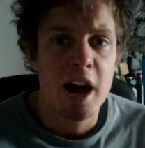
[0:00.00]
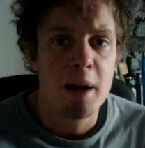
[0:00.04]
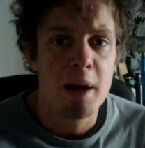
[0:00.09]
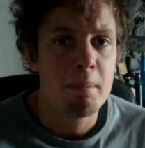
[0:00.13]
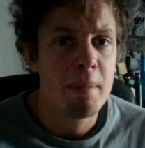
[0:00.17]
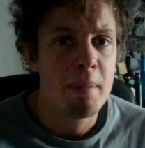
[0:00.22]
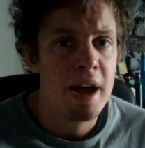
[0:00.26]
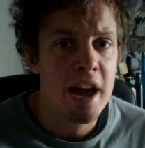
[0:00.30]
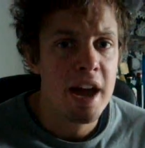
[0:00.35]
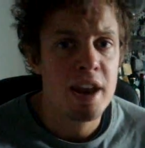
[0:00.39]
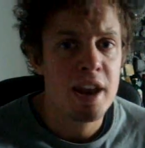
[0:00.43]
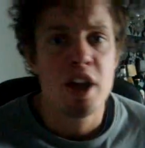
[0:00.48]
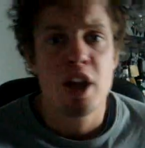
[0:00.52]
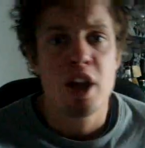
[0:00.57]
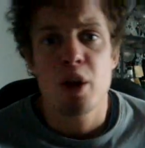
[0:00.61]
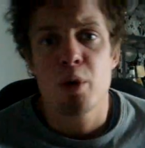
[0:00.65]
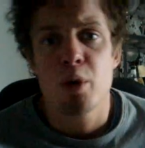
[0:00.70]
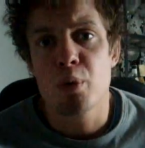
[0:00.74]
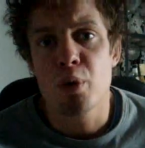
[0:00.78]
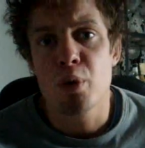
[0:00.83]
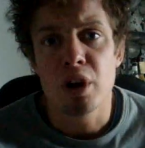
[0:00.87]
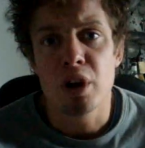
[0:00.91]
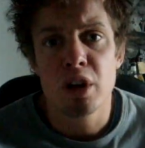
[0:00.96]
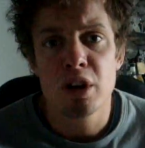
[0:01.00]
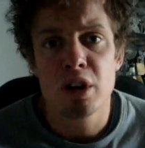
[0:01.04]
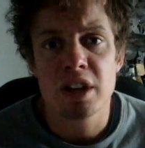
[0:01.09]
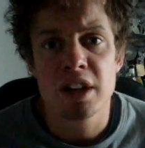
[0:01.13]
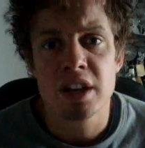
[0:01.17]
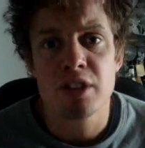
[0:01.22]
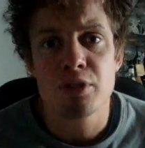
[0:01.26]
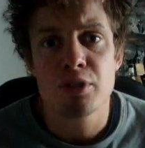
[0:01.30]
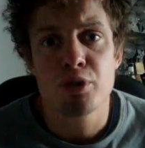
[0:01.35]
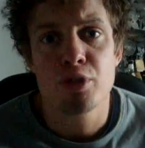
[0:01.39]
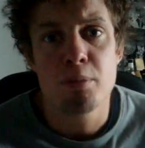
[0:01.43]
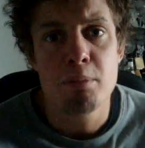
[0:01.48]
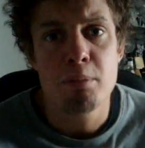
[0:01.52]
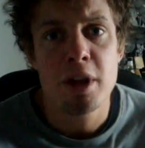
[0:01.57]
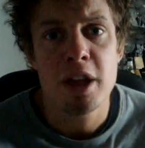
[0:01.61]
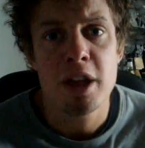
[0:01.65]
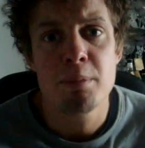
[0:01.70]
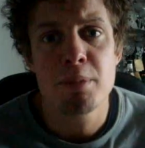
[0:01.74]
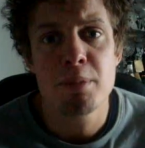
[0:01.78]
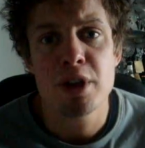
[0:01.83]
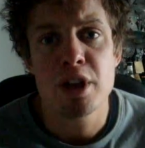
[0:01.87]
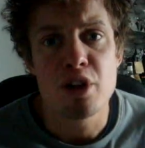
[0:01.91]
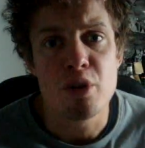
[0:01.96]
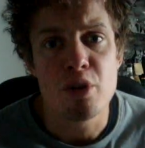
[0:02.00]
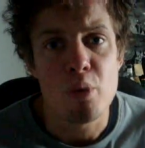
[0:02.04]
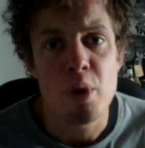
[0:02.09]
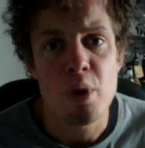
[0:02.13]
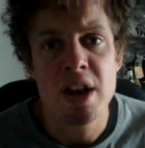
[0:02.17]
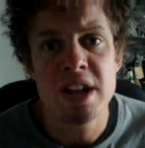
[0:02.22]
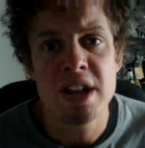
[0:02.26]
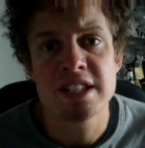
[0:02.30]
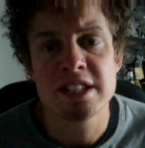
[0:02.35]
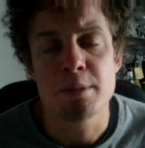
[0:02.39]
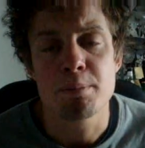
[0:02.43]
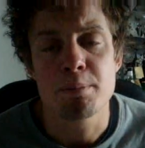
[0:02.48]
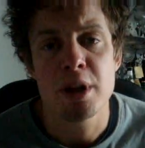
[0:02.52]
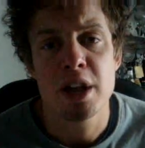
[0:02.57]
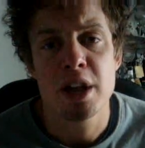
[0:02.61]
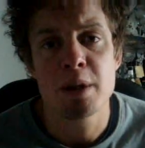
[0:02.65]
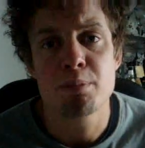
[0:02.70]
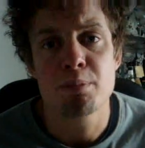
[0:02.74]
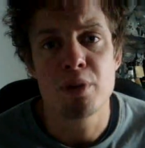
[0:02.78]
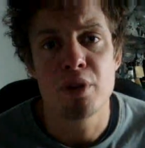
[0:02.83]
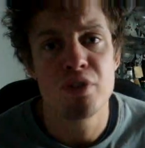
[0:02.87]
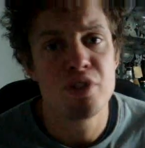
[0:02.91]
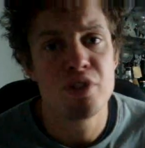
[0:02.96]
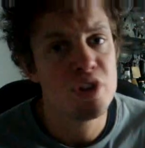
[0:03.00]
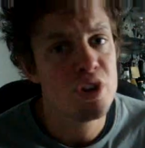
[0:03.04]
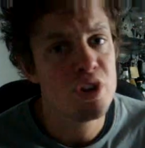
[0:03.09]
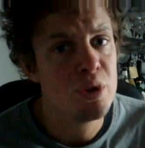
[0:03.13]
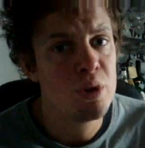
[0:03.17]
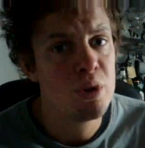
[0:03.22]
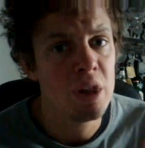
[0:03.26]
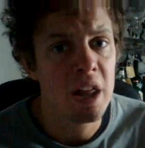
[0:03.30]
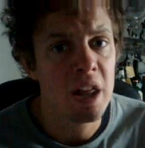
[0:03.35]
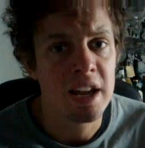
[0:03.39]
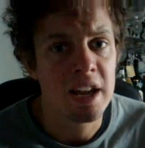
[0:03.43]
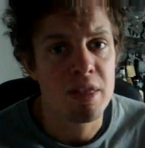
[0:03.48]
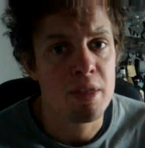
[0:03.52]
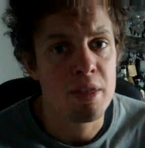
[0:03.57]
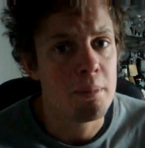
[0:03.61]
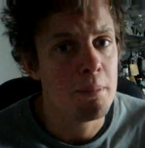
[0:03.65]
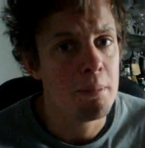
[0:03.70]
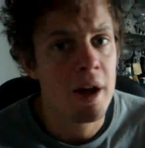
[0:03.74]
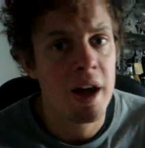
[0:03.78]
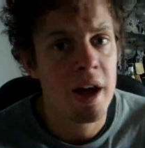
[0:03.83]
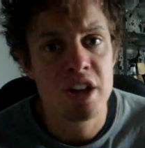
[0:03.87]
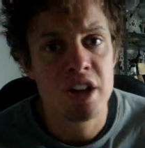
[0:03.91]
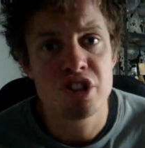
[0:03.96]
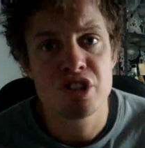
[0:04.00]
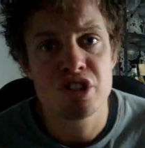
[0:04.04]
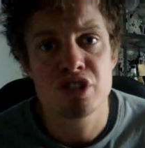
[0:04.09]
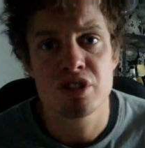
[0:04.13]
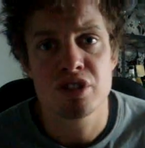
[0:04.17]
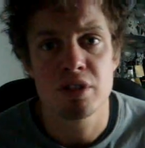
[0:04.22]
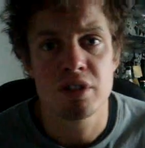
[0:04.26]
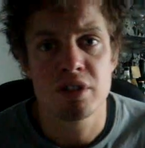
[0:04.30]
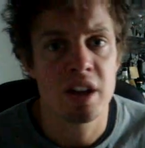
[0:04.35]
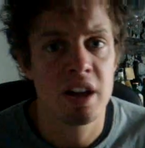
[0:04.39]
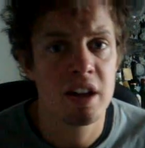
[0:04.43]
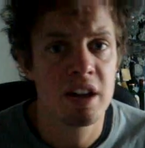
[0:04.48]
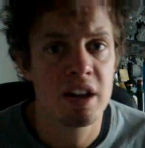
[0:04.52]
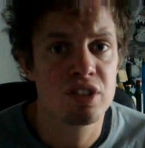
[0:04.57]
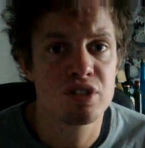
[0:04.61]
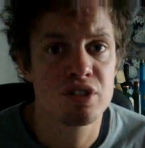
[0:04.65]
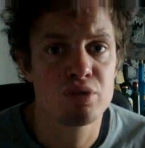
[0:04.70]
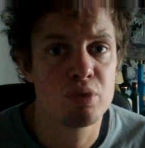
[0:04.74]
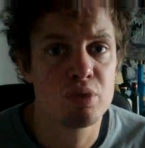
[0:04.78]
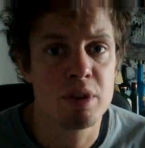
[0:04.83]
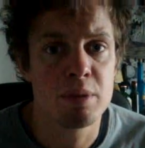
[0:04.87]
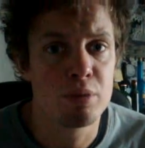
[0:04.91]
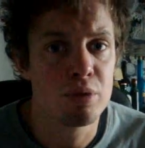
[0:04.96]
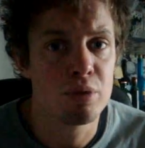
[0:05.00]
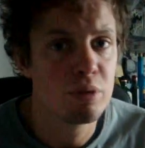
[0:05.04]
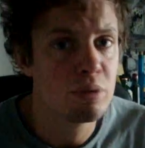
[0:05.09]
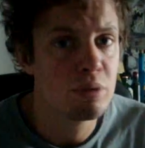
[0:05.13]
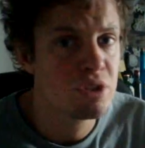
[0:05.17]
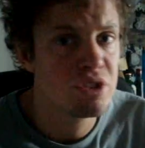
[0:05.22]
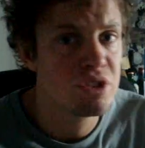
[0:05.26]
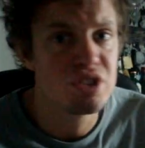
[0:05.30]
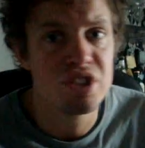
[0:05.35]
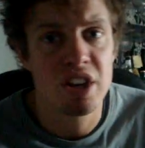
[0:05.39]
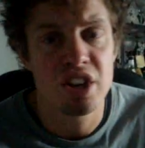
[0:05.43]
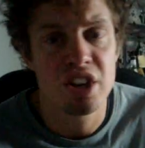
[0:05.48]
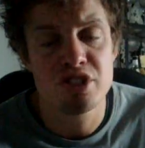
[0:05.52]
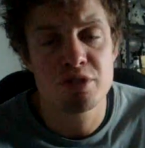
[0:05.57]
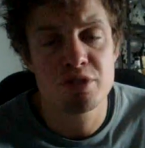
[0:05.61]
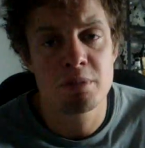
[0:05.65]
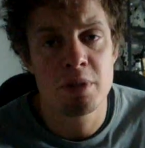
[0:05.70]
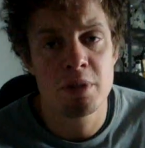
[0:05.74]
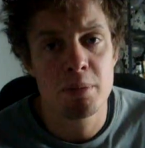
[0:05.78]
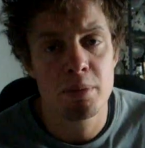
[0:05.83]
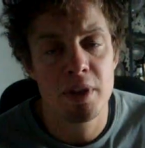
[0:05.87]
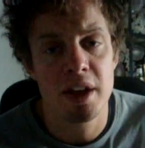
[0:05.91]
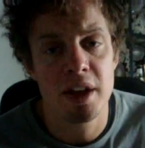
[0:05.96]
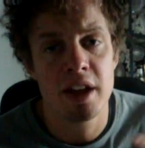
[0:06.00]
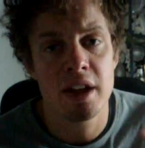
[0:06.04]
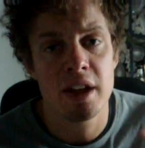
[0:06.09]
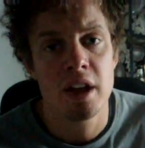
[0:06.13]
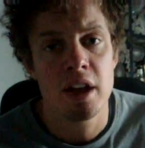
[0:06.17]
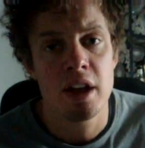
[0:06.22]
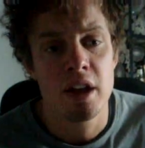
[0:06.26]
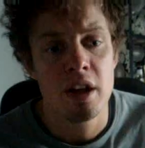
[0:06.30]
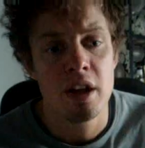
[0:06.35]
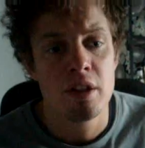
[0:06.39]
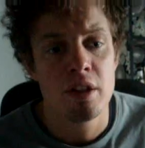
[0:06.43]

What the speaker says: Man, we were looking to maybe erase a pay-per-view like the Bash, Extreme Rules, Judgment Day,